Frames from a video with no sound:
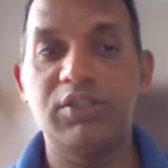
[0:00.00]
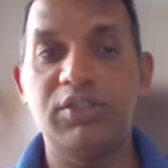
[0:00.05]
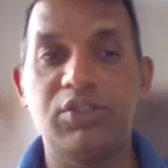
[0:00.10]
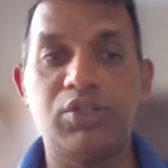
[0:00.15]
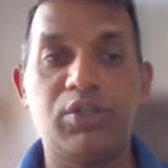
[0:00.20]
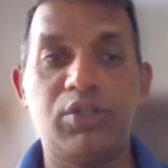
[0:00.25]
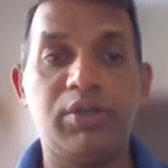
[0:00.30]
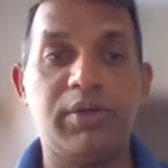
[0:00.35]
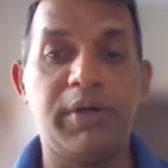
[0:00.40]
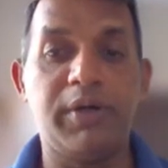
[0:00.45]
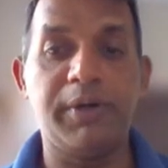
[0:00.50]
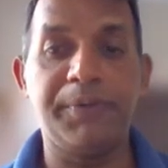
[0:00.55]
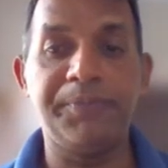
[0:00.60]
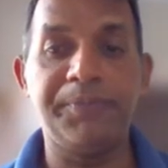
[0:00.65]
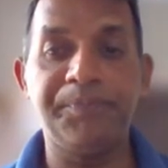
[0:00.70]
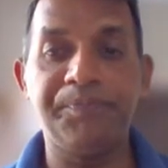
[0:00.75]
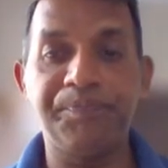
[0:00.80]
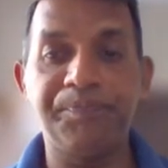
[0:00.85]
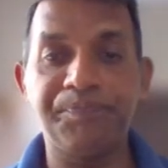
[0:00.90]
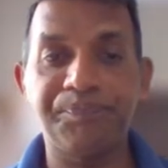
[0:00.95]
So
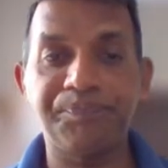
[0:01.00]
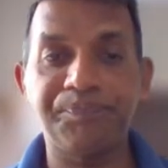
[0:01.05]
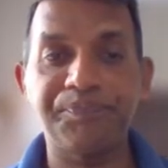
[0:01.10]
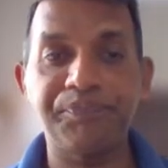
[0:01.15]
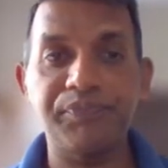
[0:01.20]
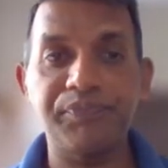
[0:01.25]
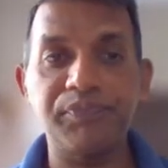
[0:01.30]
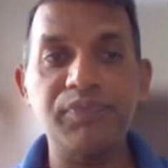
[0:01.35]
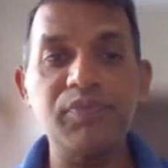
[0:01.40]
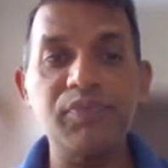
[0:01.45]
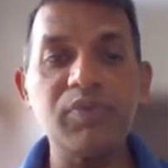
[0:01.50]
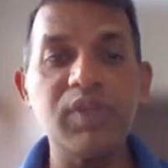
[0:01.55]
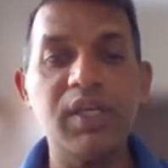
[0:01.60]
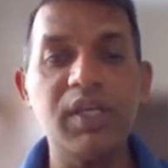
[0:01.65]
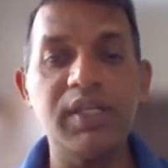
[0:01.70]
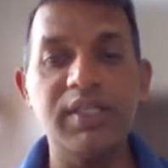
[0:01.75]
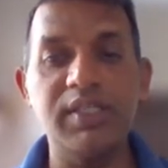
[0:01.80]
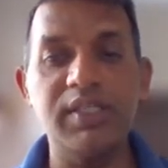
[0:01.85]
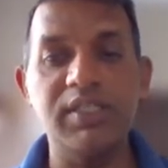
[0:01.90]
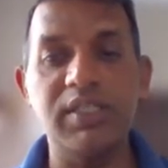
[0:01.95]

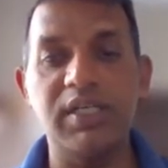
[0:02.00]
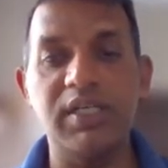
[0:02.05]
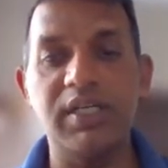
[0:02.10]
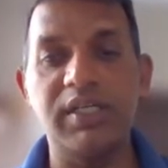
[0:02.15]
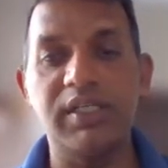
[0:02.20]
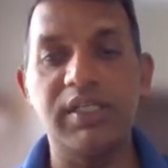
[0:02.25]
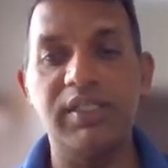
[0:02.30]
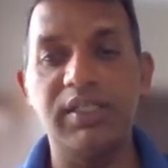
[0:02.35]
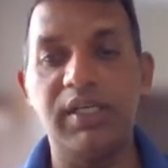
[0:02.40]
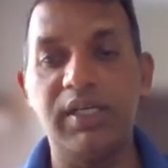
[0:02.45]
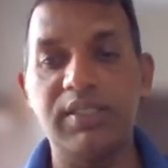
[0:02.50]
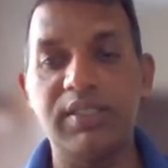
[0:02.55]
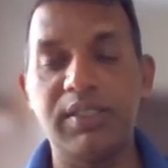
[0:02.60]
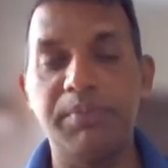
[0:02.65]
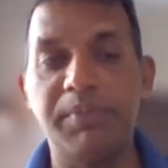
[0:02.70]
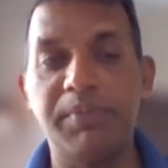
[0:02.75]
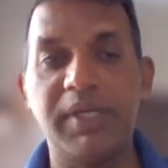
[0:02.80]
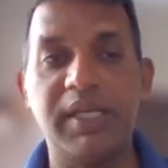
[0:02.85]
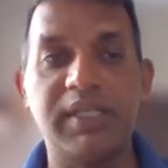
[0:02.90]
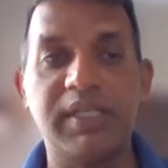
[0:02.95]
this is a
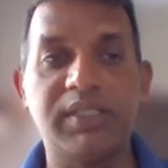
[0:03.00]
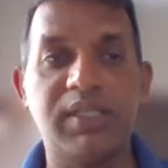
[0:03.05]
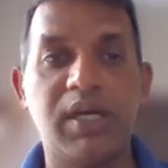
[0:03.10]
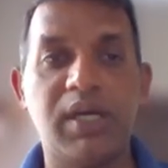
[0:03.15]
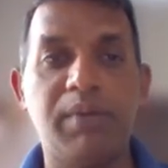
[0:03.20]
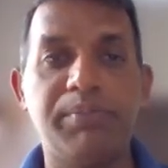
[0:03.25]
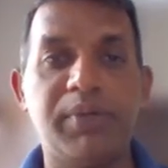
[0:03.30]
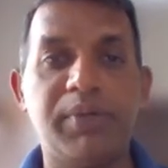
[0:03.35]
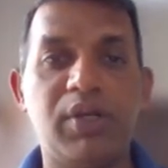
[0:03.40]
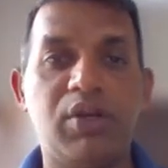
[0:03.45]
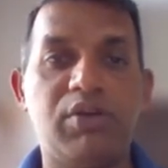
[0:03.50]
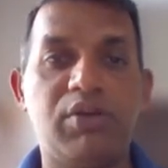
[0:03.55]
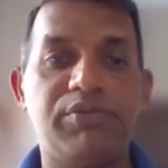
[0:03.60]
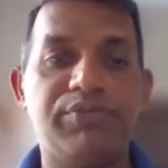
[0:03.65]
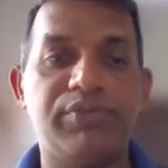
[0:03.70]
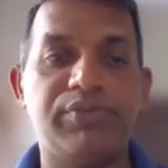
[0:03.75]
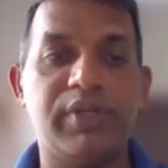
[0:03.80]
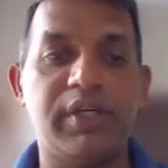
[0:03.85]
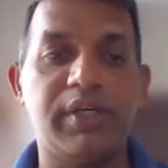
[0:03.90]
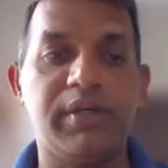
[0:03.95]
simple example
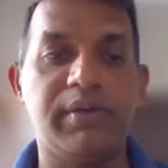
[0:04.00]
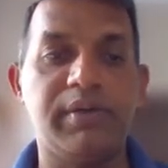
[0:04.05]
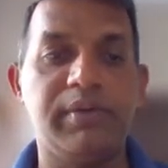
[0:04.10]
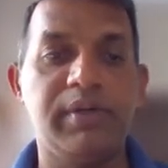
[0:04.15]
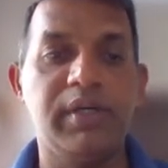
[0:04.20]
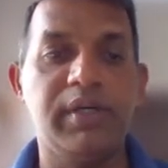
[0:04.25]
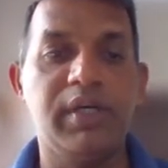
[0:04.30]
of